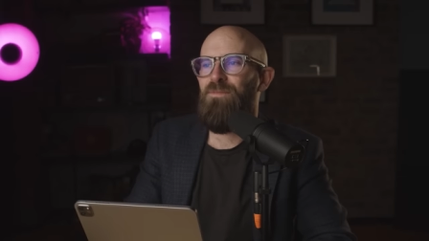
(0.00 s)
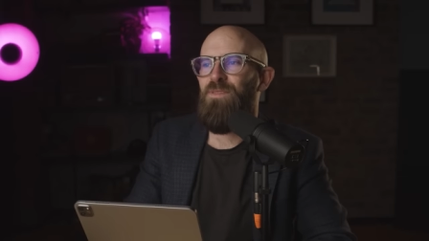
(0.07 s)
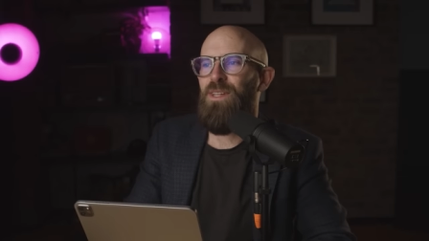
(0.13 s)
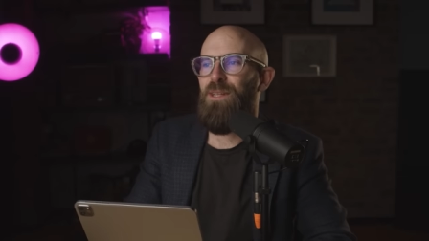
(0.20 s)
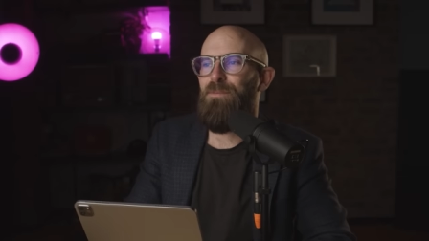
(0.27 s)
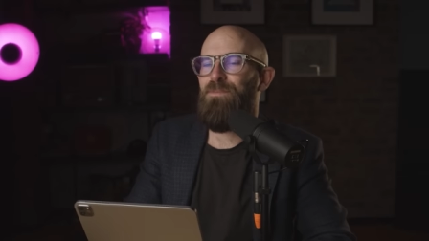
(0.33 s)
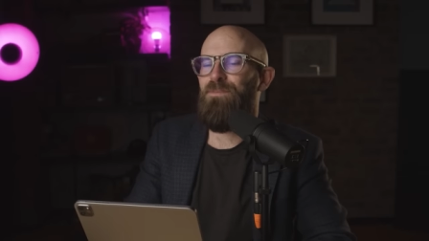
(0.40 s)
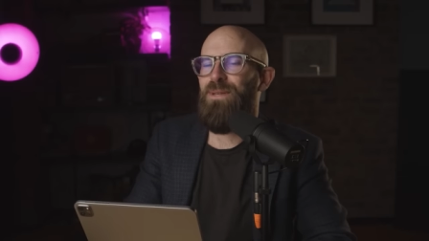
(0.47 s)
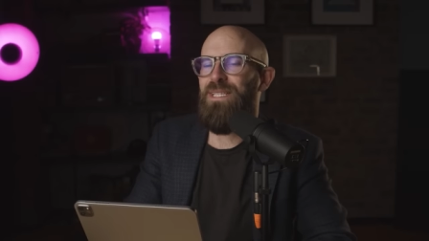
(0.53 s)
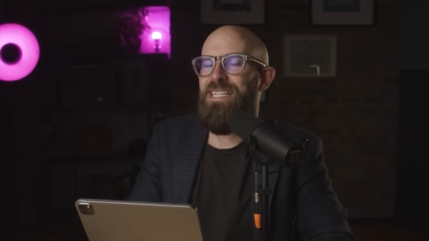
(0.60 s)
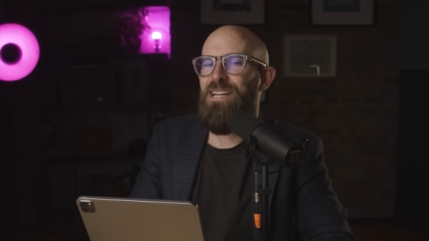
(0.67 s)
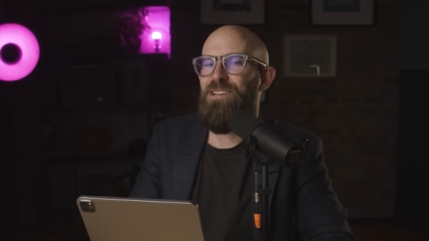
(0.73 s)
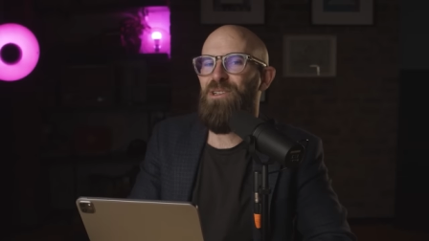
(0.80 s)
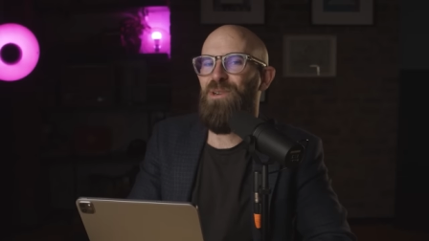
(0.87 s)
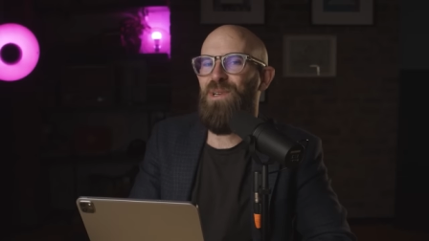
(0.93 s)
for the
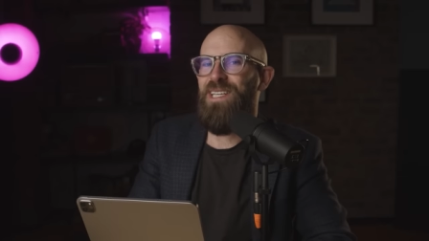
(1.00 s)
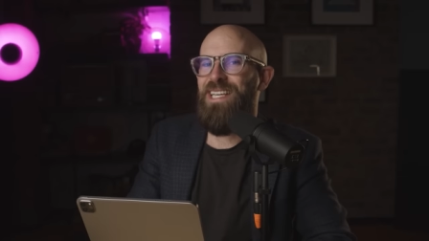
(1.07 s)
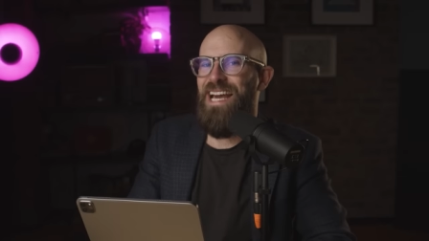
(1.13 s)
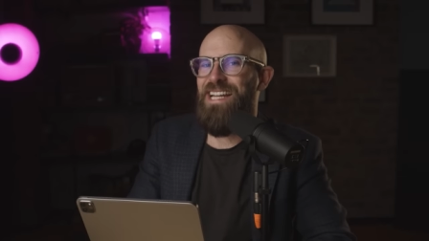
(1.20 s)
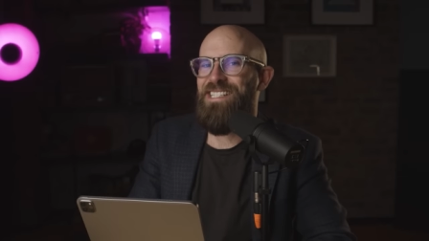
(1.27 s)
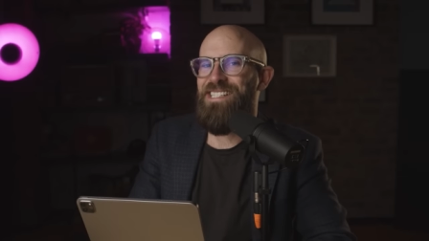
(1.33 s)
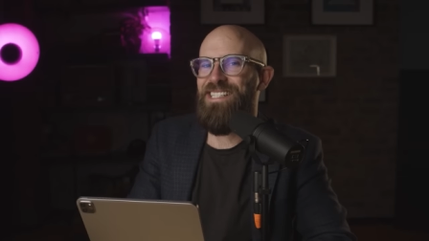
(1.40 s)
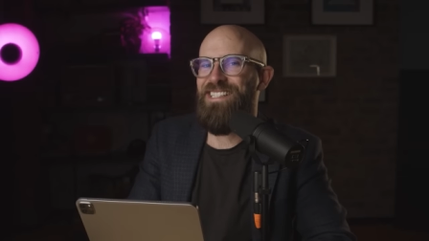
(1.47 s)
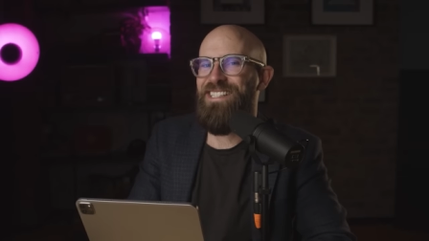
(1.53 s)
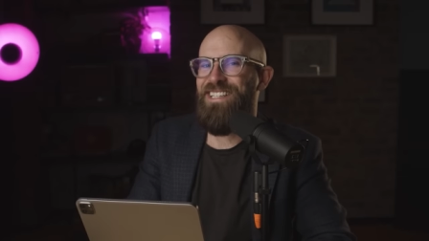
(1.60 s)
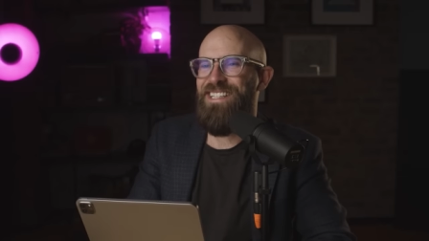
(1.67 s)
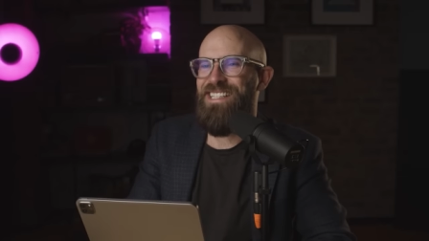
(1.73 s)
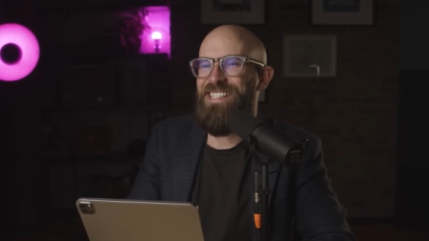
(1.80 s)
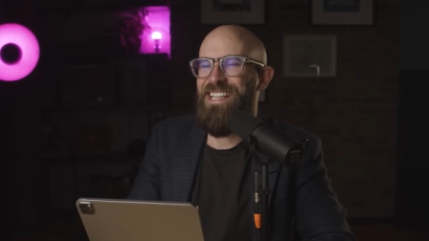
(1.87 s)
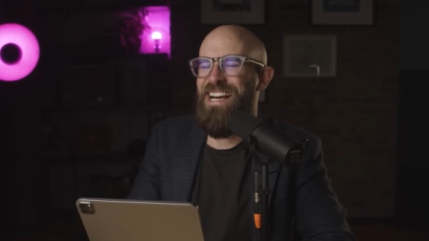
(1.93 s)
potential cancer
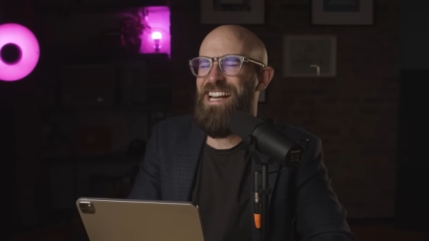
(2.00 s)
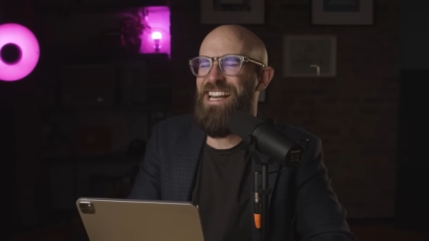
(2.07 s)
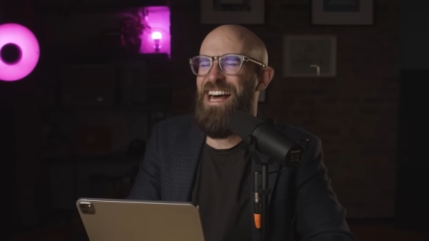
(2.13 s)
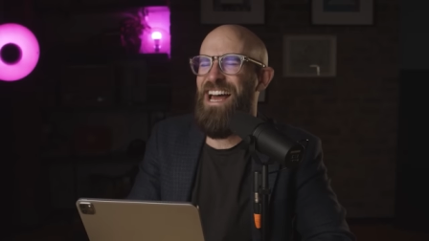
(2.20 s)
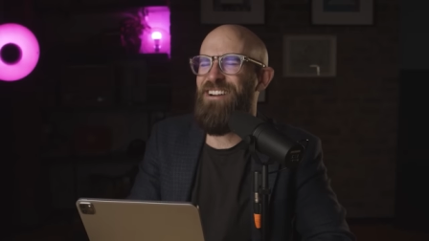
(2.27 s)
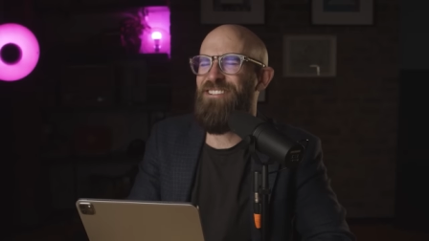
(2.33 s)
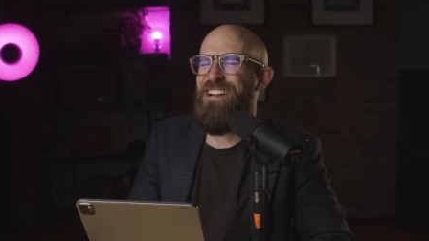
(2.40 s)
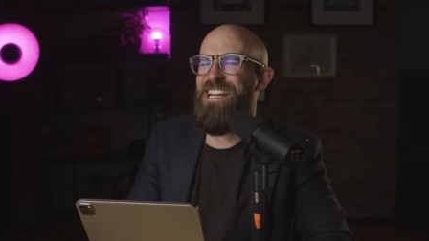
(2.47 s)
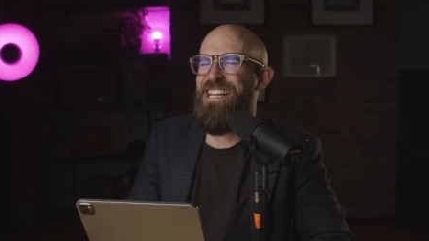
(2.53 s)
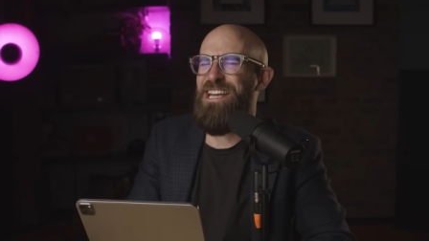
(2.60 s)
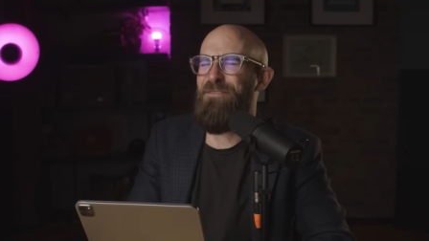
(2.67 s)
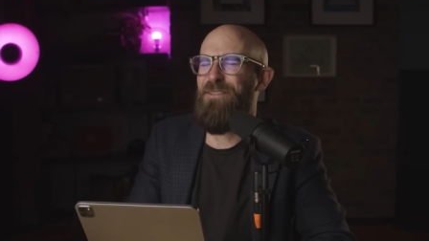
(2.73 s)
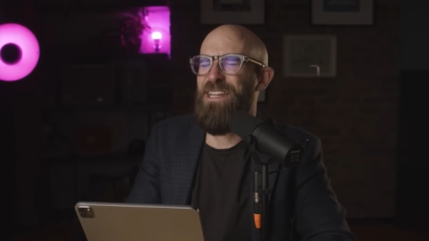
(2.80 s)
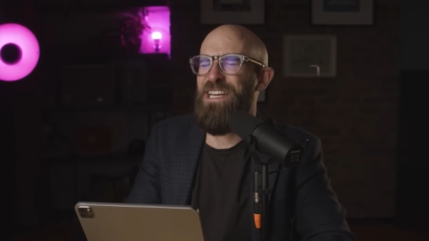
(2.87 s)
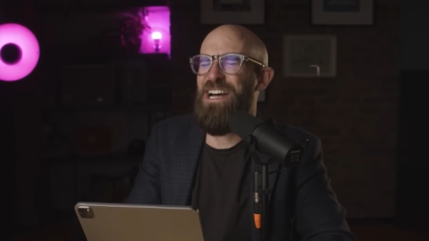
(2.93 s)
cures. I like reading
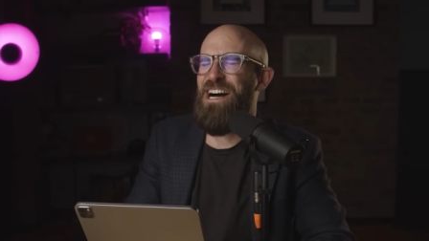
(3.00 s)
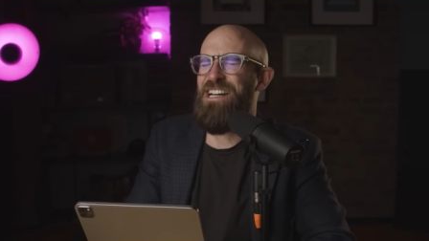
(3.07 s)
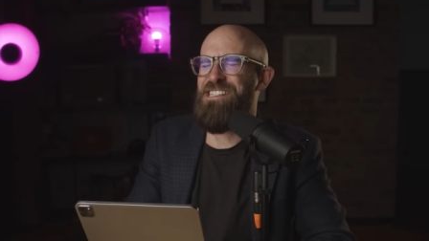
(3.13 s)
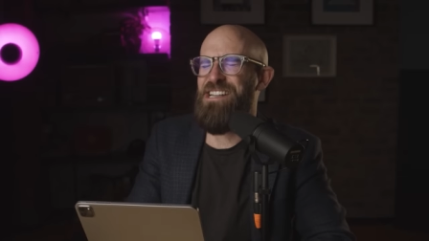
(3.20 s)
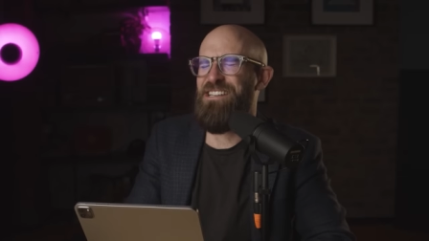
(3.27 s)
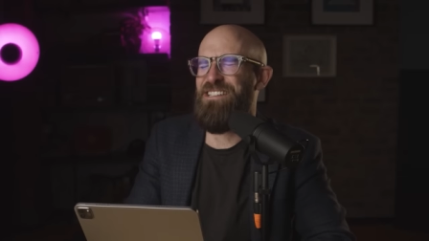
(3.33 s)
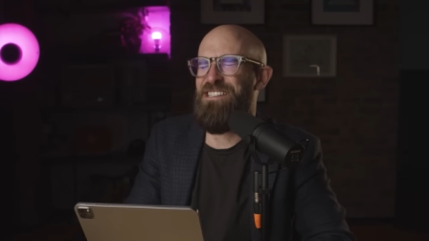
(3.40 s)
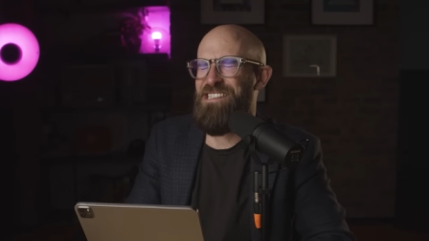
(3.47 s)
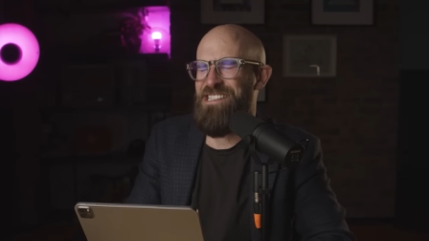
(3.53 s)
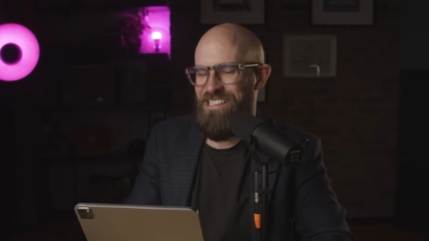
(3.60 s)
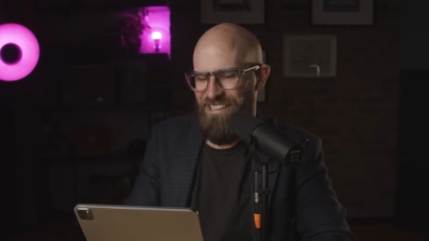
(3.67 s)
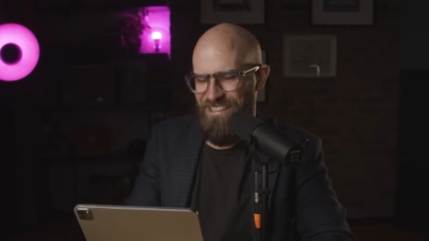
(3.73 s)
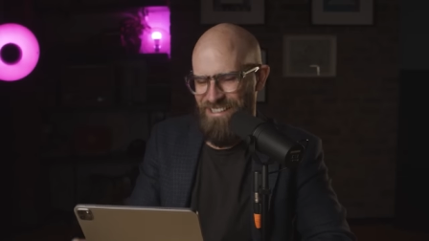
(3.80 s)
it for the articles.